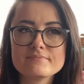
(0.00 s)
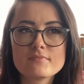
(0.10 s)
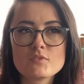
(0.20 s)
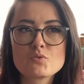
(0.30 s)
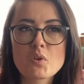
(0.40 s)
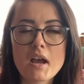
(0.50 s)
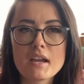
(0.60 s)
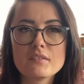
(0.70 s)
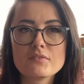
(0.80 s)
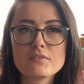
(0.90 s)

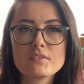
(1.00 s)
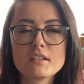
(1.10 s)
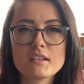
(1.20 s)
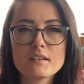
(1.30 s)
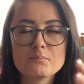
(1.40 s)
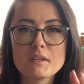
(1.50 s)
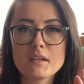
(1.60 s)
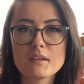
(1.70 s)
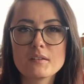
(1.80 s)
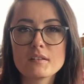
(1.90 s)
drive to
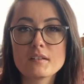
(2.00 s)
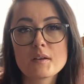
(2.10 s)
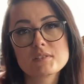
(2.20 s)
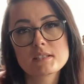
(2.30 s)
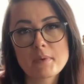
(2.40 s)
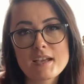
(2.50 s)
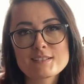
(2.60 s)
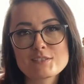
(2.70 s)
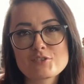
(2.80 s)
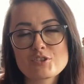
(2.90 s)
be, and I was the
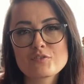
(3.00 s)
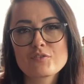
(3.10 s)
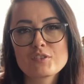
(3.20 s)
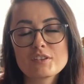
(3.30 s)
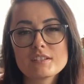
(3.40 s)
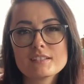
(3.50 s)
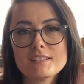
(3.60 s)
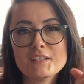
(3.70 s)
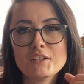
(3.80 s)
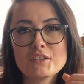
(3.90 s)
passenger for the
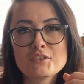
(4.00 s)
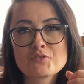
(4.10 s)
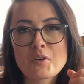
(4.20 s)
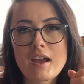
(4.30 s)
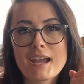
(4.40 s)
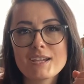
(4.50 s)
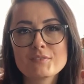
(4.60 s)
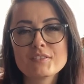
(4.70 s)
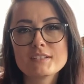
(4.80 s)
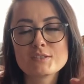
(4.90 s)
drive,
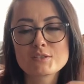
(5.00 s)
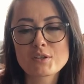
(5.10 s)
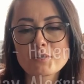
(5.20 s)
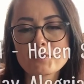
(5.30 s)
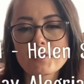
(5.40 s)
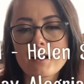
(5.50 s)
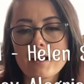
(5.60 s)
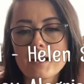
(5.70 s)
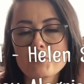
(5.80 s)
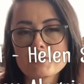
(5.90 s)
and so
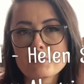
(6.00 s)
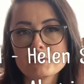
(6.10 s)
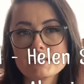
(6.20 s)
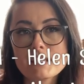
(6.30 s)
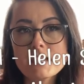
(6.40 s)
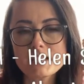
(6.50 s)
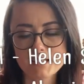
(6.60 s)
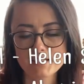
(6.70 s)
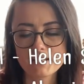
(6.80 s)
I was able to knit.